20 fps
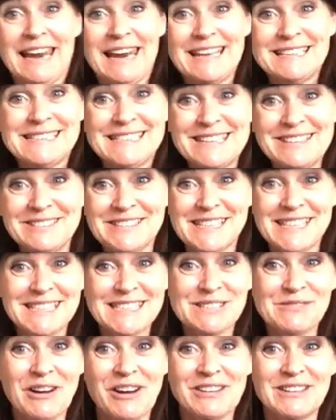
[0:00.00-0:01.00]
Let's use
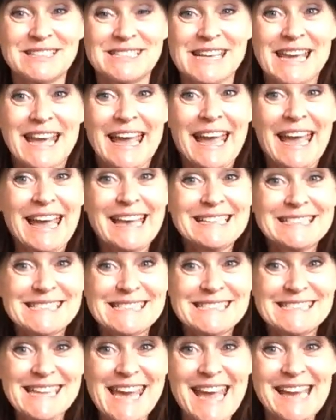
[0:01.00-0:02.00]
this wand
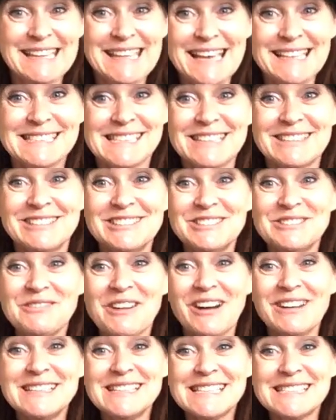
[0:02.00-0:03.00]
instead. That's a good
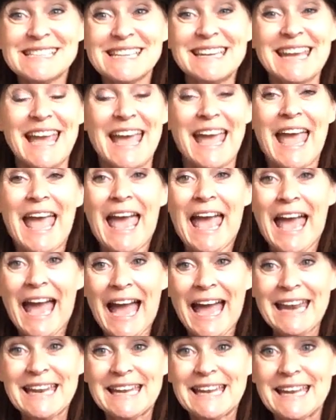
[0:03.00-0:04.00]
one, isn't it?
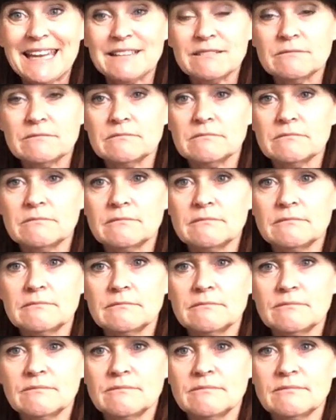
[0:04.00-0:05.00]
And
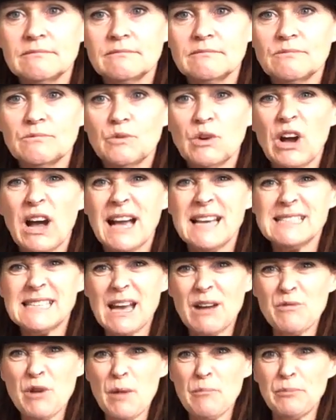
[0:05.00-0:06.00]
what, has
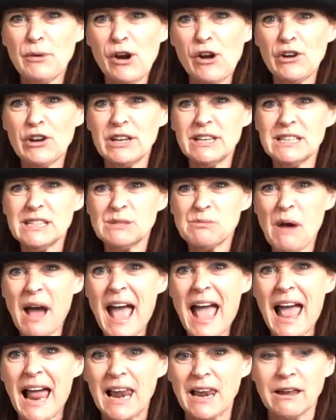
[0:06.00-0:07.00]
that one broken as
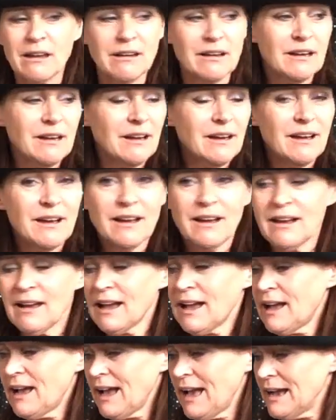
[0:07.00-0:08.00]
well?
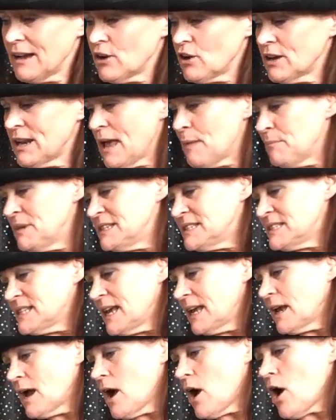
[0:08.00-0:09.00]
Hang on, let me
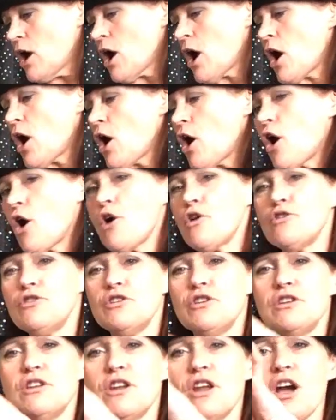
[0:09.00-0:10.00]
see. Oh
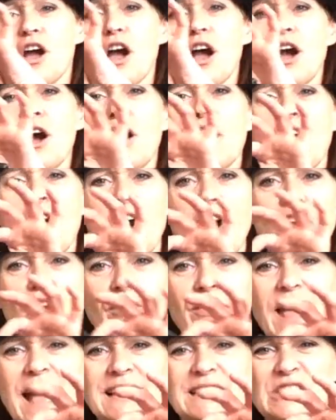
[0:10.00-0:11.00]
no,
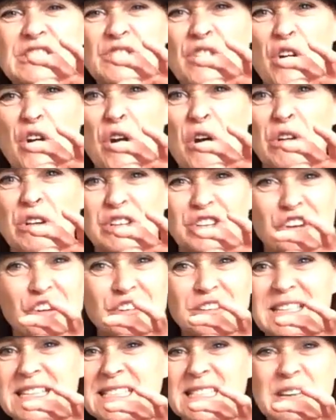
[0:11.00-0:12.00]
oh, that that's no
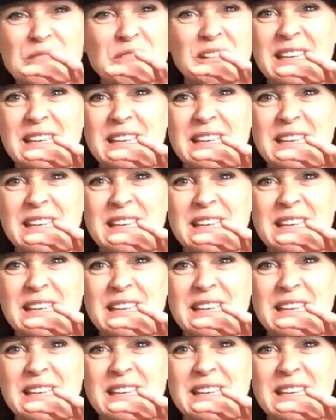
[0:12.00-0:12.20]
good, is it?